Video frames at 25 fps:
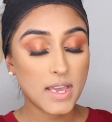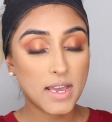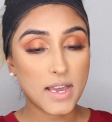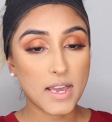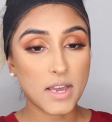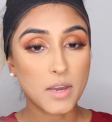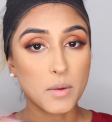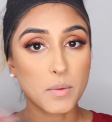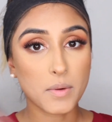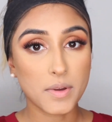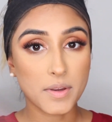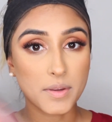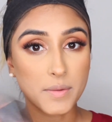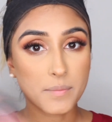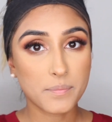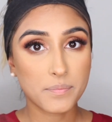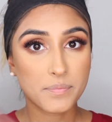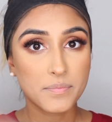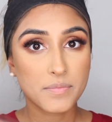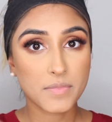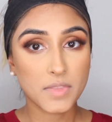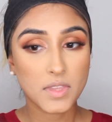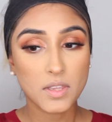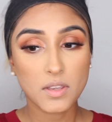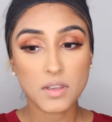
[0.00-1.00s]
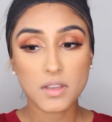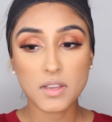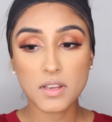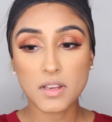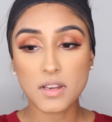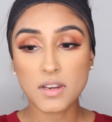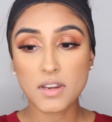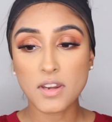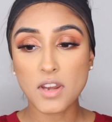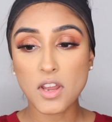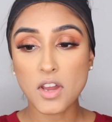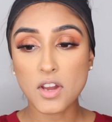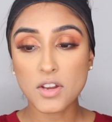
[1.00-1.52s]
our
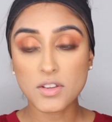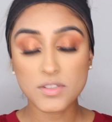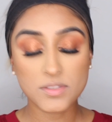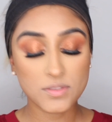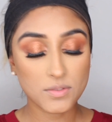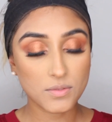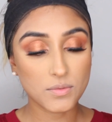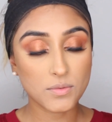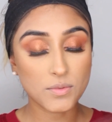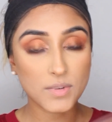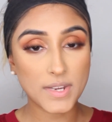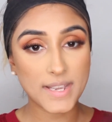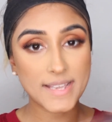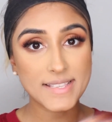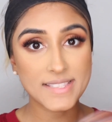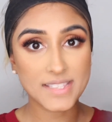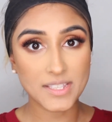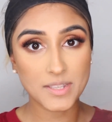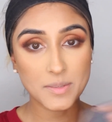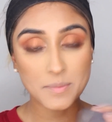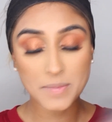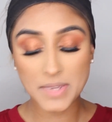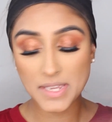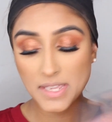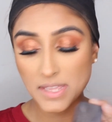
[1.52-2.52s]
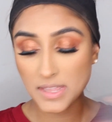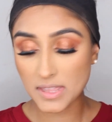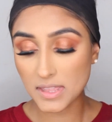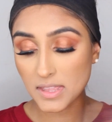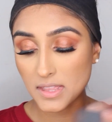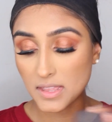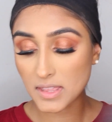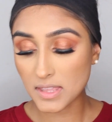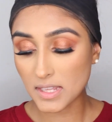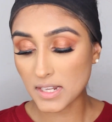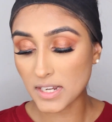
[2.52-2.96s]
NARS Orgasm in